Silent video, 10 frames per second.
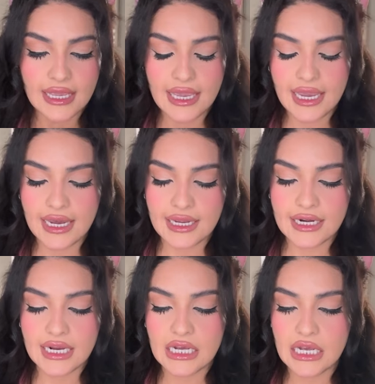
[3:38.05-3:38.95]
And
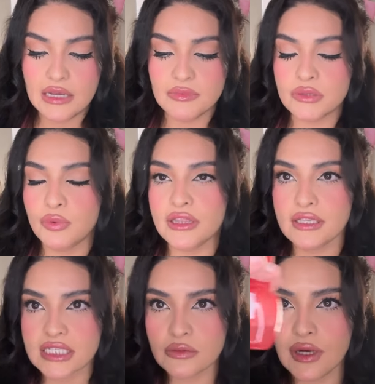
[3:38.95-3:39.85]
it comes with
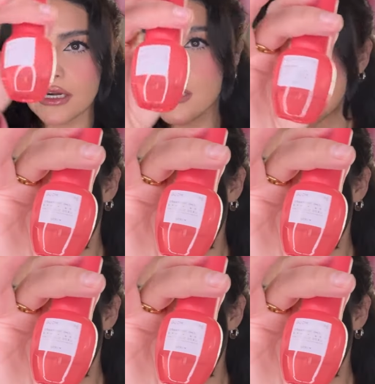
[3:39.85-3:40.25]
this one.